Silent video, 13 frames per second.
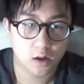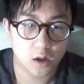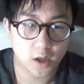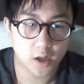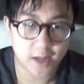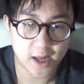
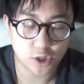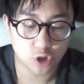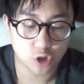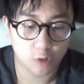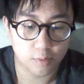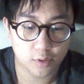a dead end
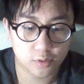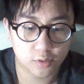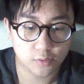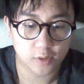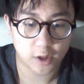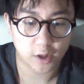job.
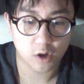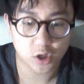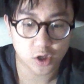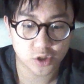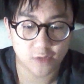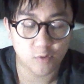And you
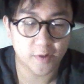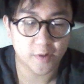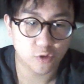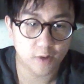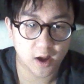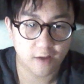ask yourself, what am I
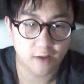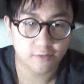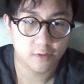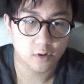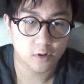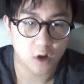doing in
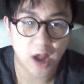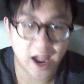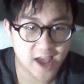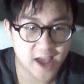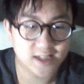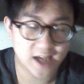life? Uh,
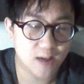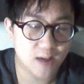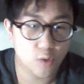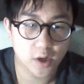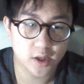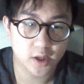yes, I am
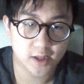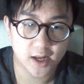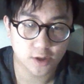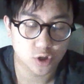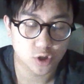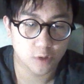working a dead
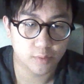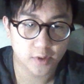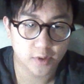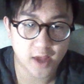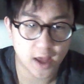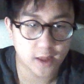end job.
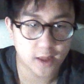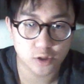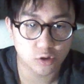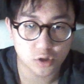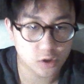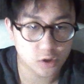Yeah, it's
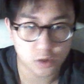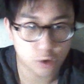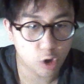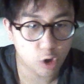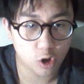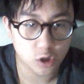not not
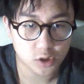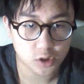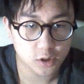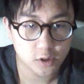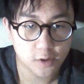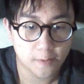not a lot.
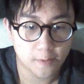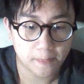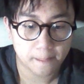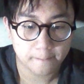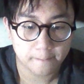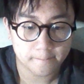
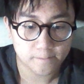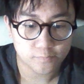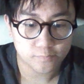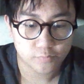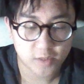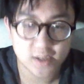
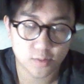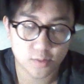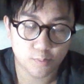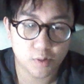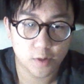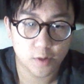This is a
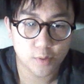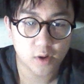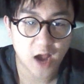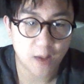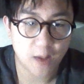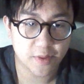
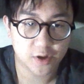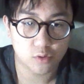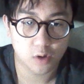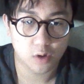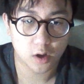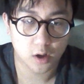purely
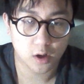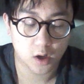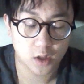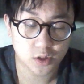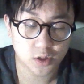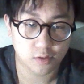hypothetical
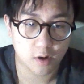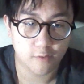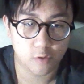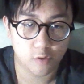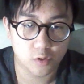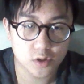uh, answer,
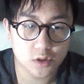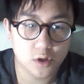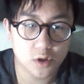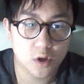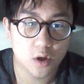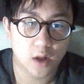of course.
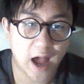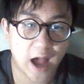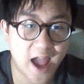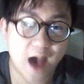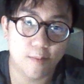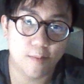
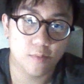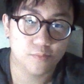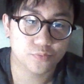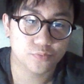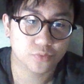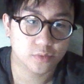I am.
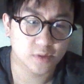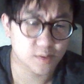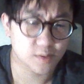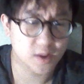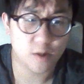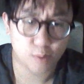
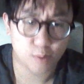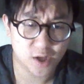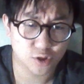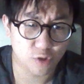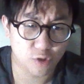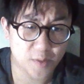That
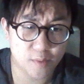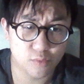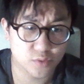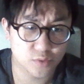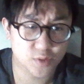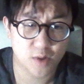applies to a lot of
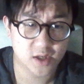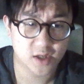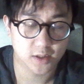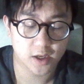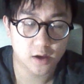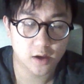people,
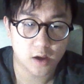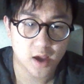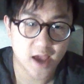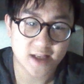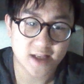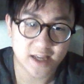surprisingly.
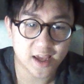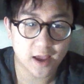Yes,